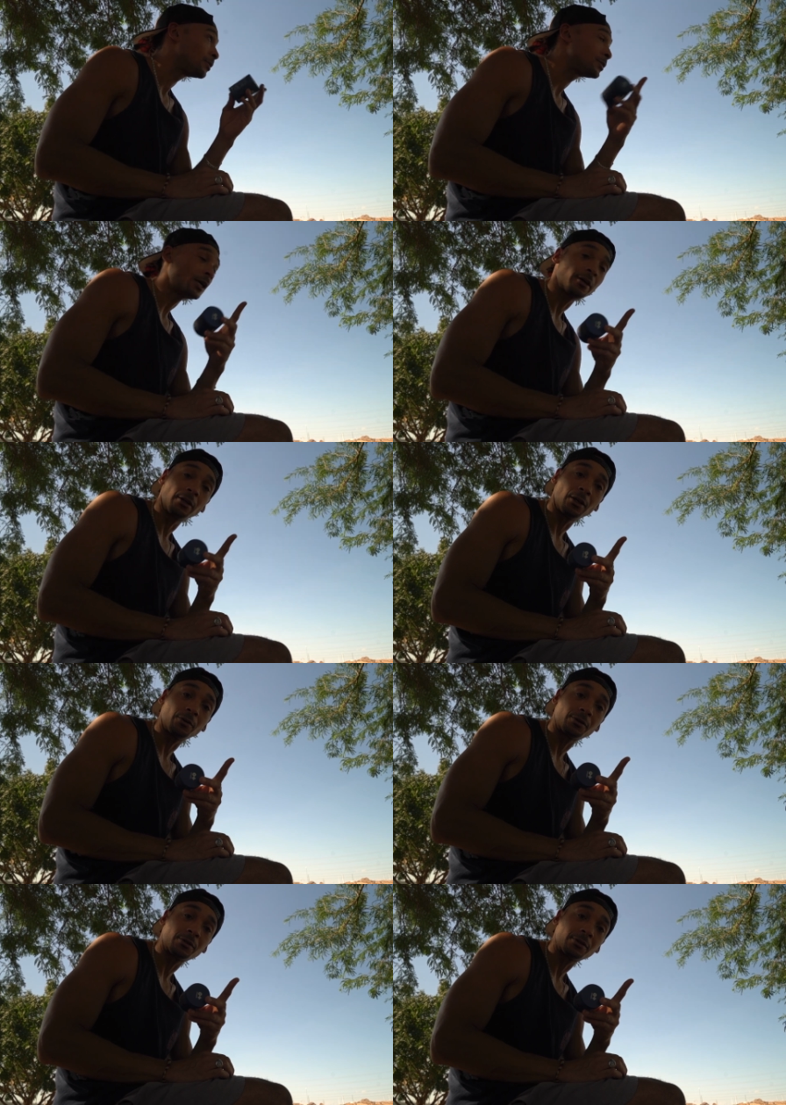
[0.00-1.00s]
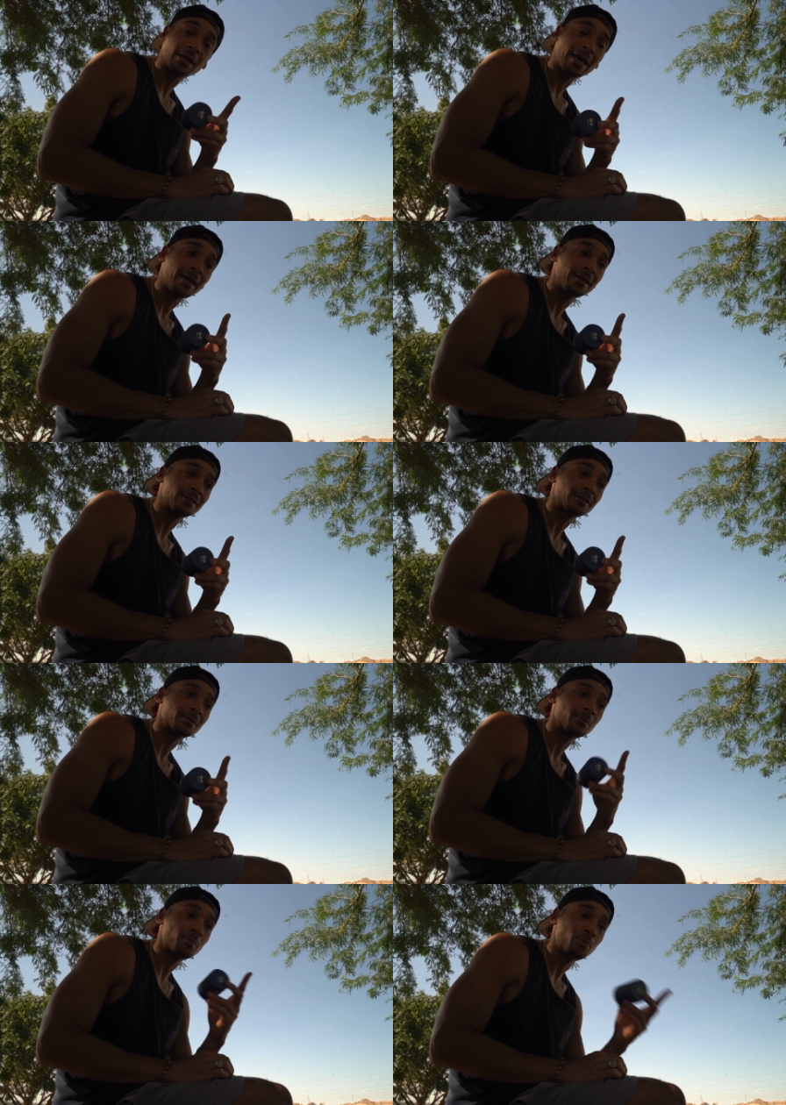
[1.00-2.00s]
Cellulose is
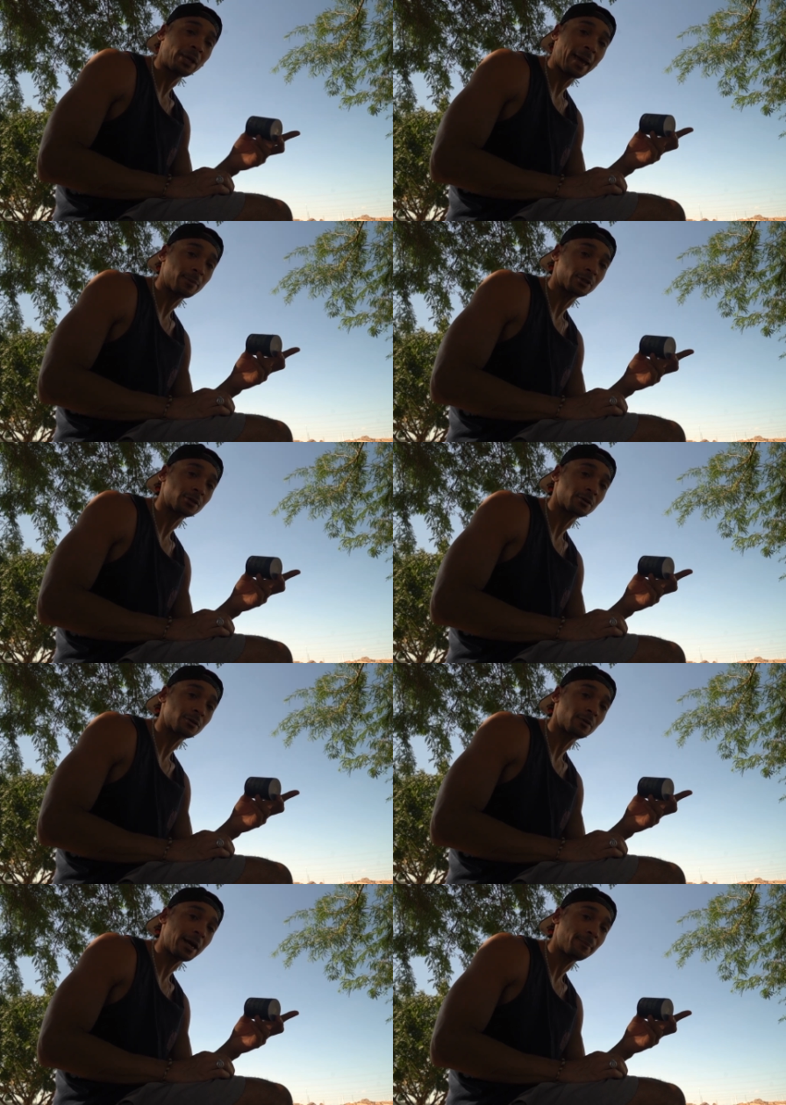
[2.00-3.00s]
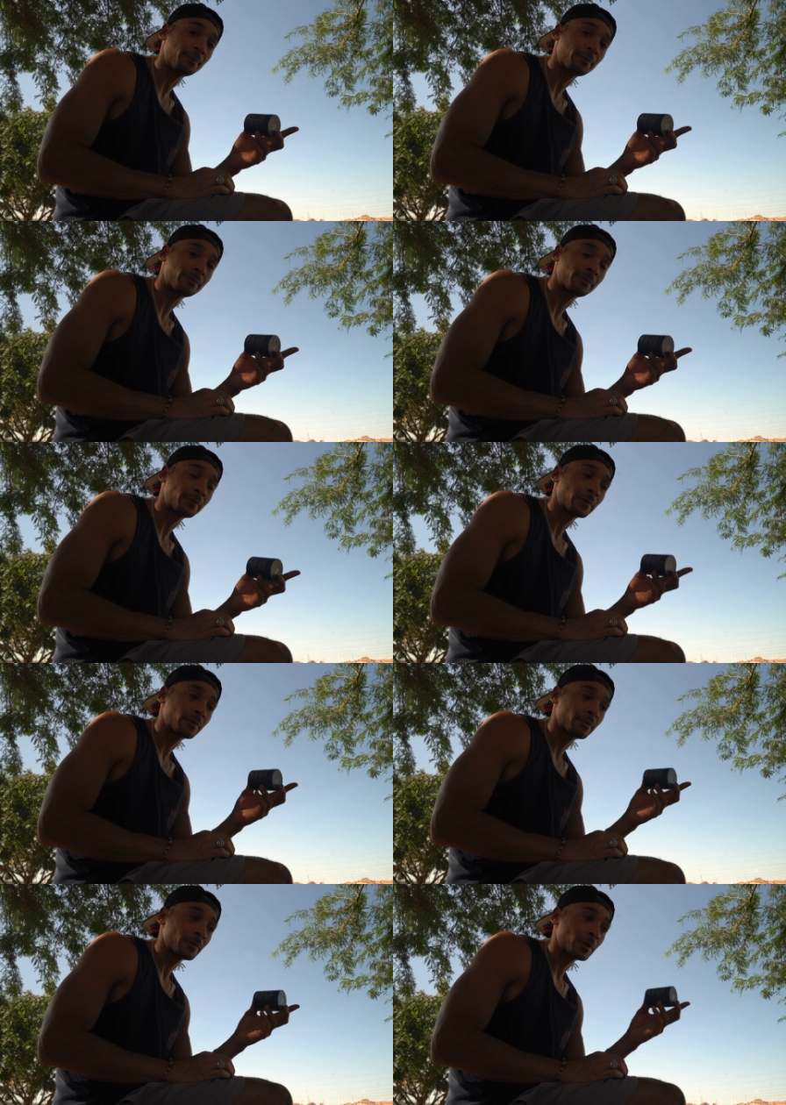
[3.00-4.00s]
plant material, right?
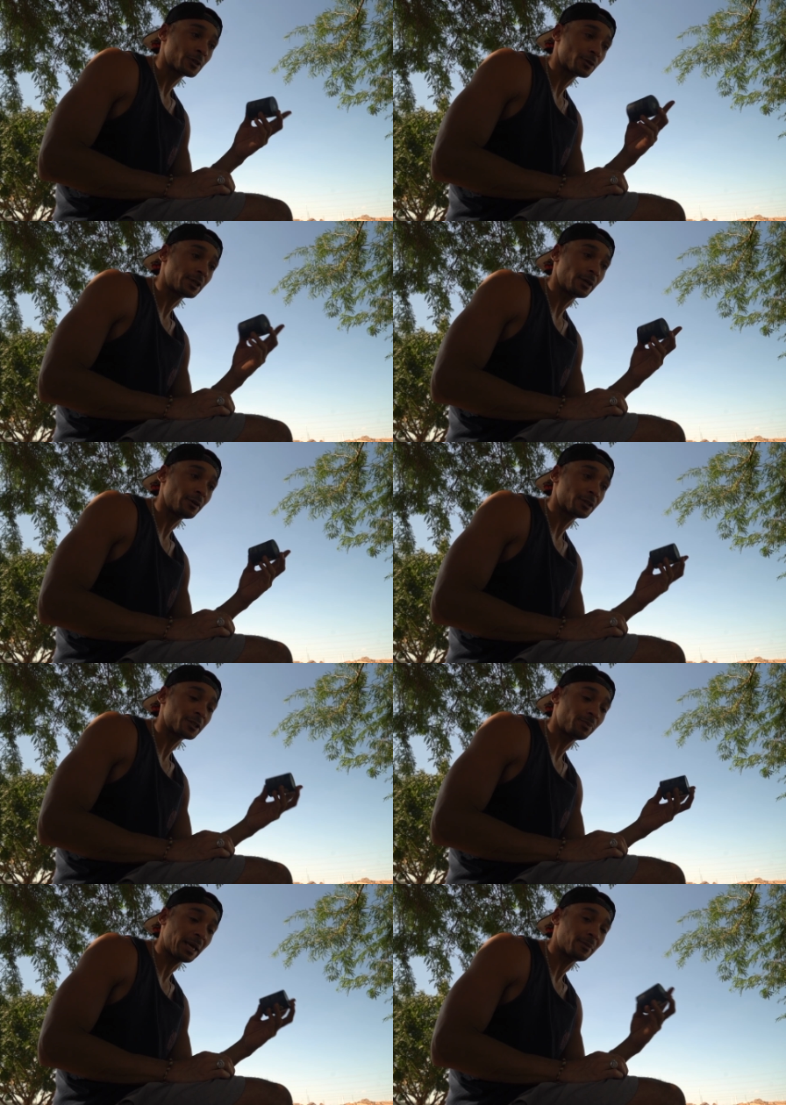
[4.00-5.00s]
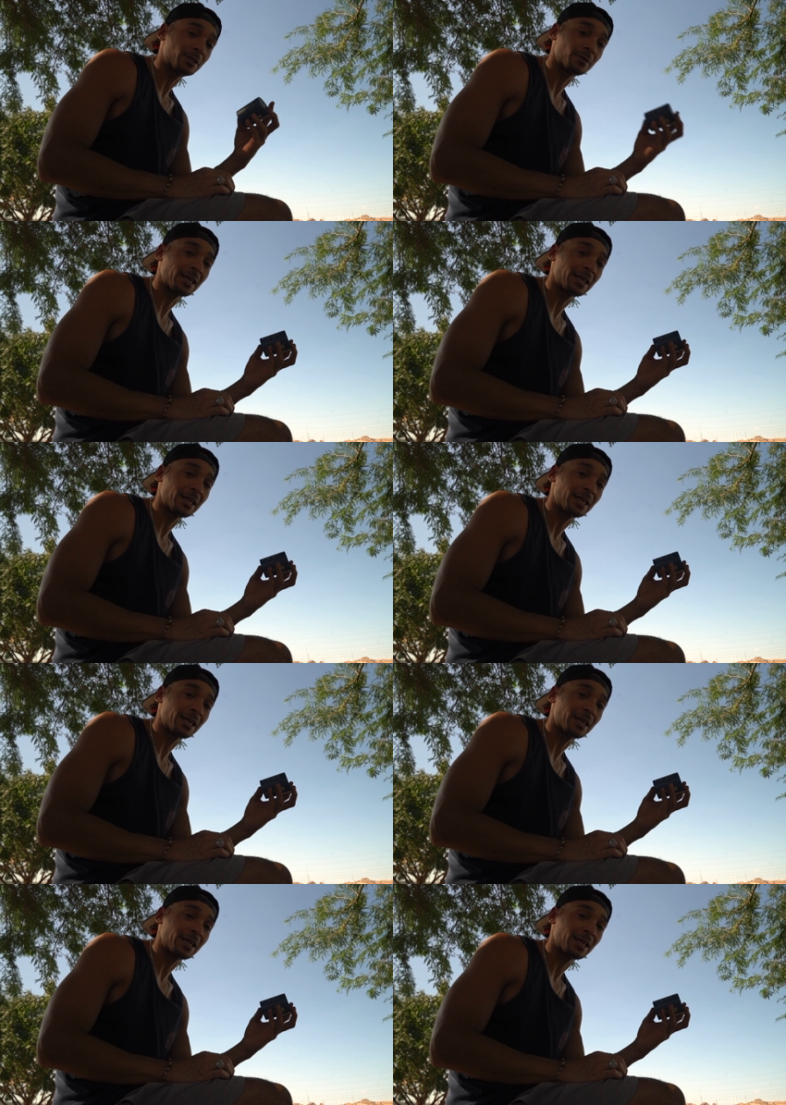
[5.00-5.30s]
So cellulose is plant material.